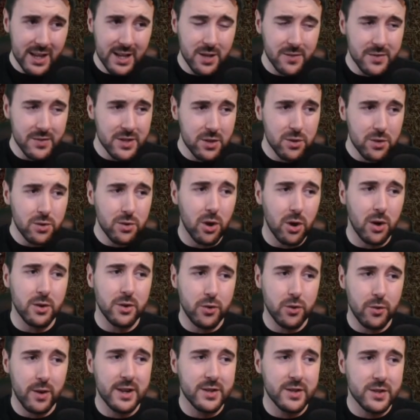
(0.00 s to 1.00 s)
And you've still
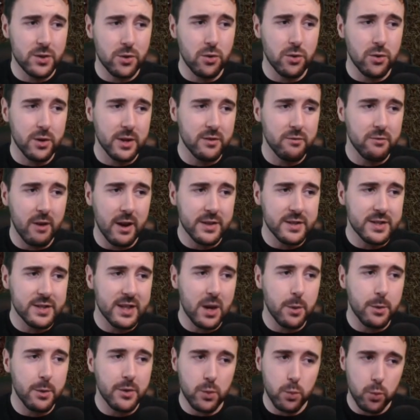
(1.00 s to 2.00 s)
got great scoring threats
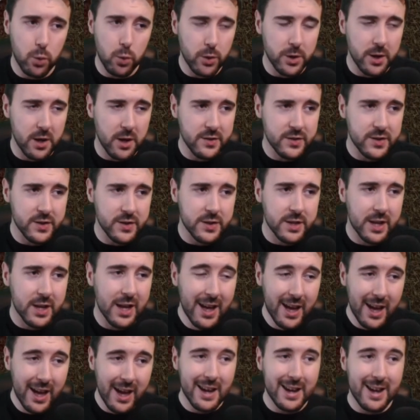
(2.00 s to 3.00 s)
there with your War Dancers.
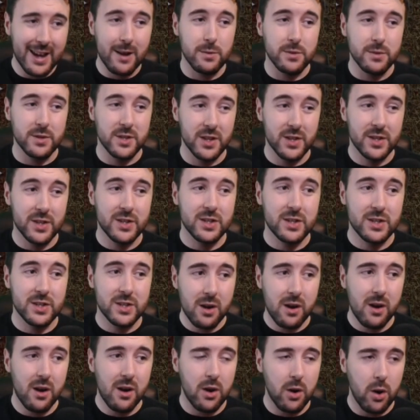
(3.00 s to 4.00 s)
Now, to
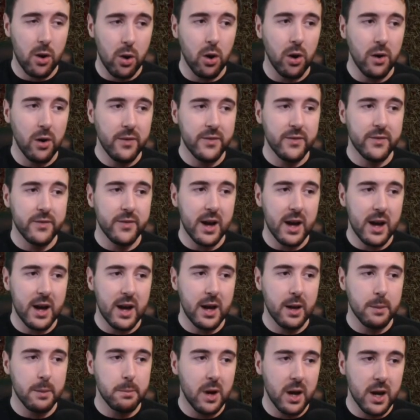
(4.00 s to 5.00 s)
start off,
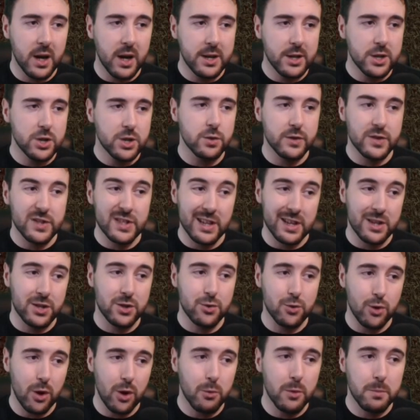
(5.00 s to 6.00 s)
my initial
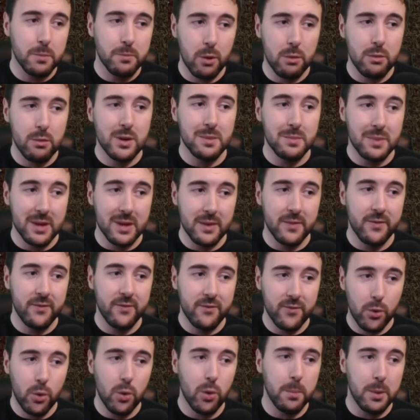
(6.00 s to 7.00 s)
6th drop would probably be
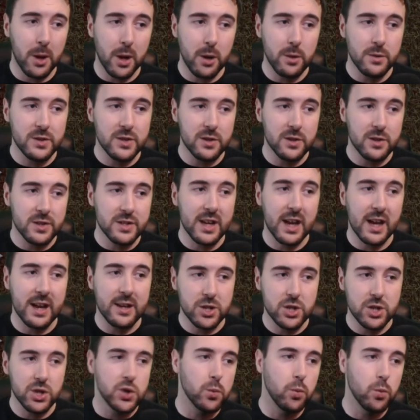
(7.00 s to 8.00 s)
4 bloaters
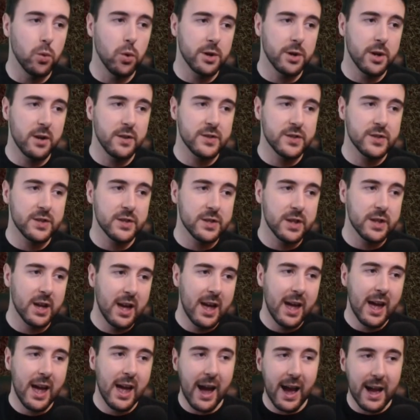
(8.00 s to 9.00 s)
and 2 War Dancers,
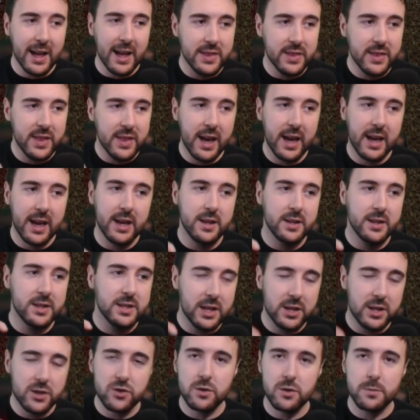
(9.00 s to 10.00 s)
and they
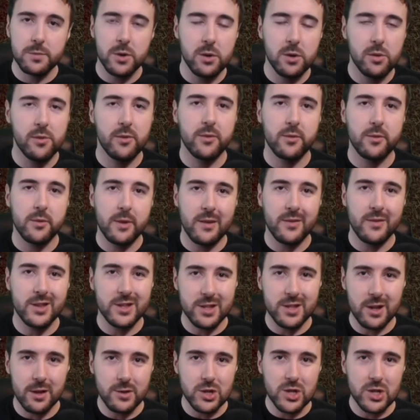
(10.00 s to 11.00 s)
distribute throughout
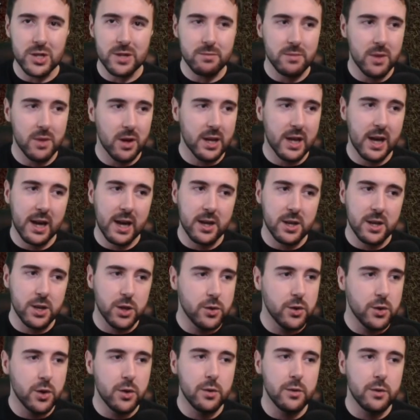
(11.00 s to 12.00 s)
the dungeon. Okay,
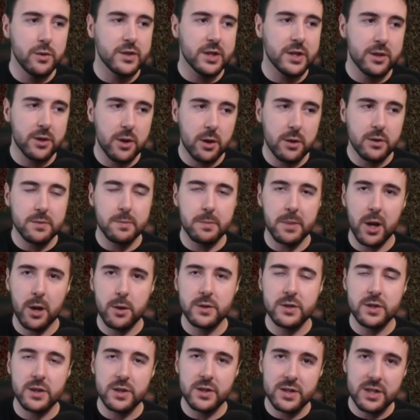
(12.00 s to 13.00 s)
you use those
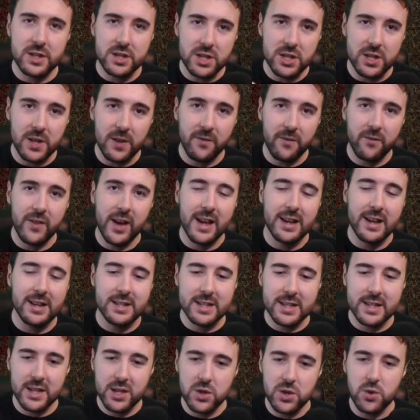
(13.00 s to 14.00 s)
bloaters to
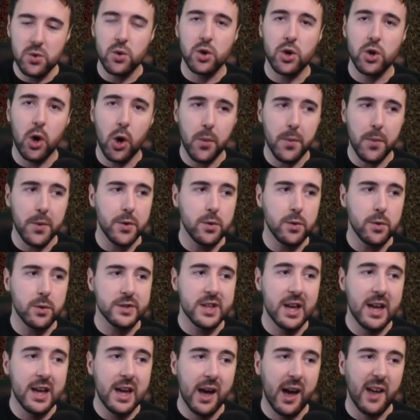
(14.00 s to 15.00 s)
defend your
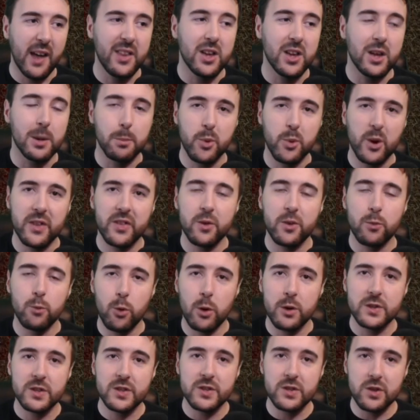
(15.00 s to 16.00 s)
corridors, and you can bring the
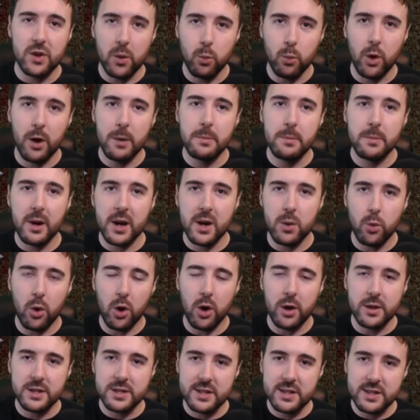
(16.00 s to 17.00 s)
rotters on one by
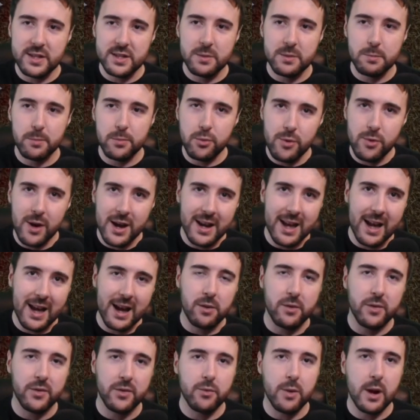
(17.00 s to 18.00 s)
one to spread
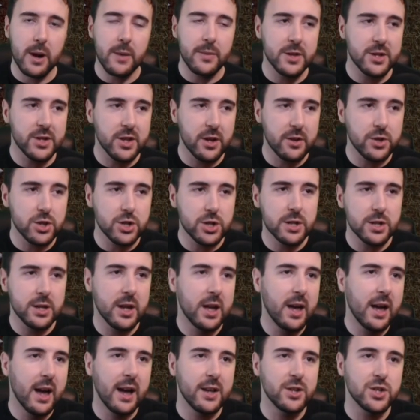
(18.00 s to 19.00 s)
out throughout the dungeon
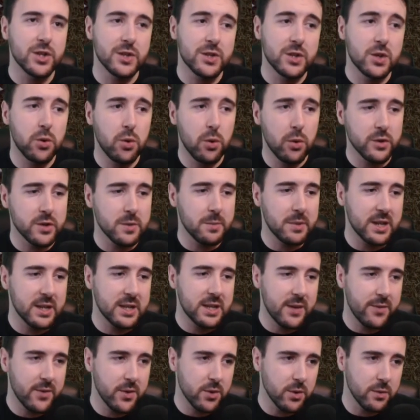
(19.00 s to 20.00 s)
and just cause a bit
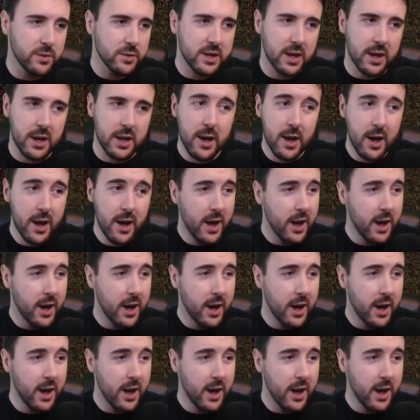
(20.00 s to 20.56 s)
of difficulty.